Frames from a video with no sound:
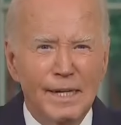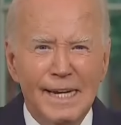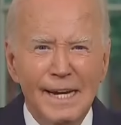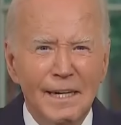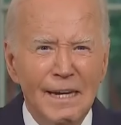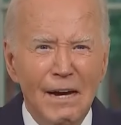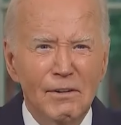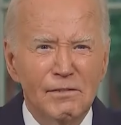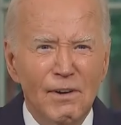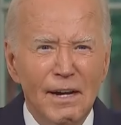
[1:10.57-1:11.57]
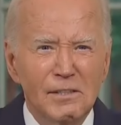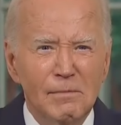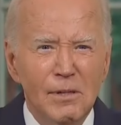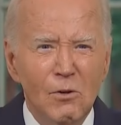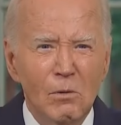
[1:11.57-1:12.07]
We can't allow this
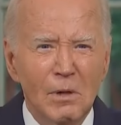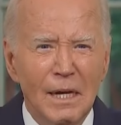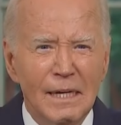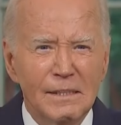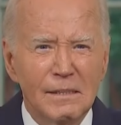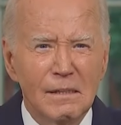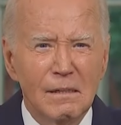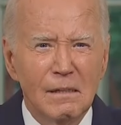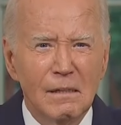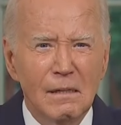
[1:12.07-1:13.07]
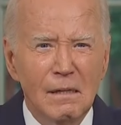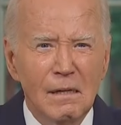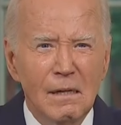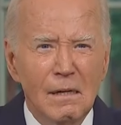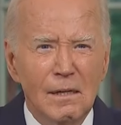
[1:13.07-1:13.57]
violence to be normalized.
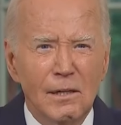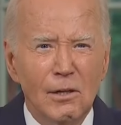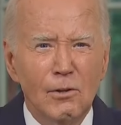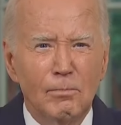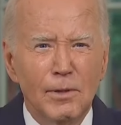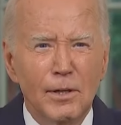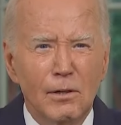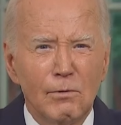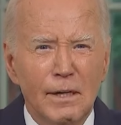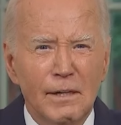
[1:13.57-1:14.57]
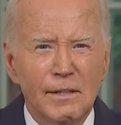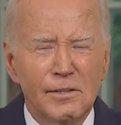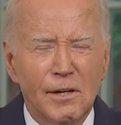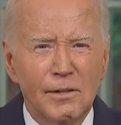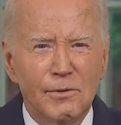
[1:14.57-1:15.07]
You know, the political record in
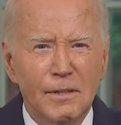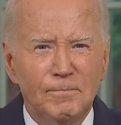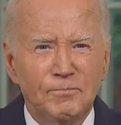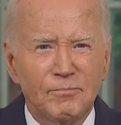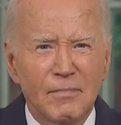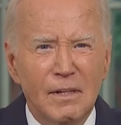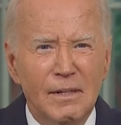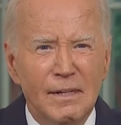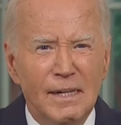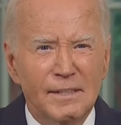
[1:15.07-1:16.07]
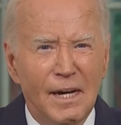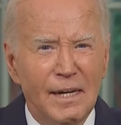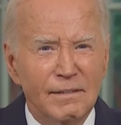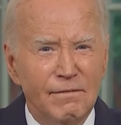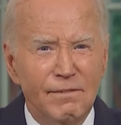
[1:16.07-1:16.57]
this country has
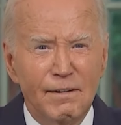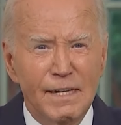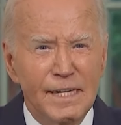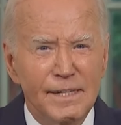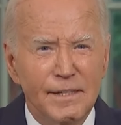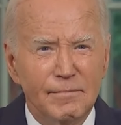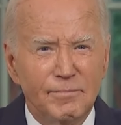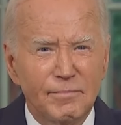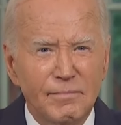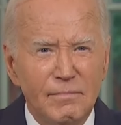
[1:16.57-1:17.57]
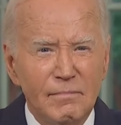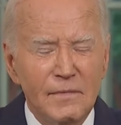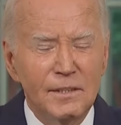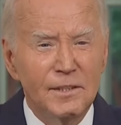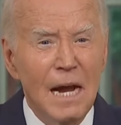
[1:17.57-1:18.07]
gotten very heated.
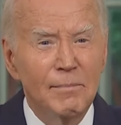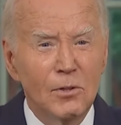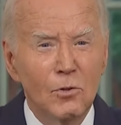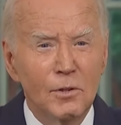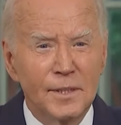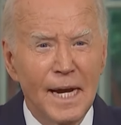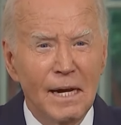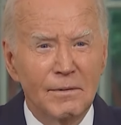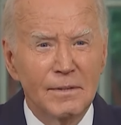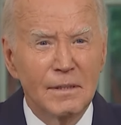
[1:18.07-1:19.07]
It's time to cool it down.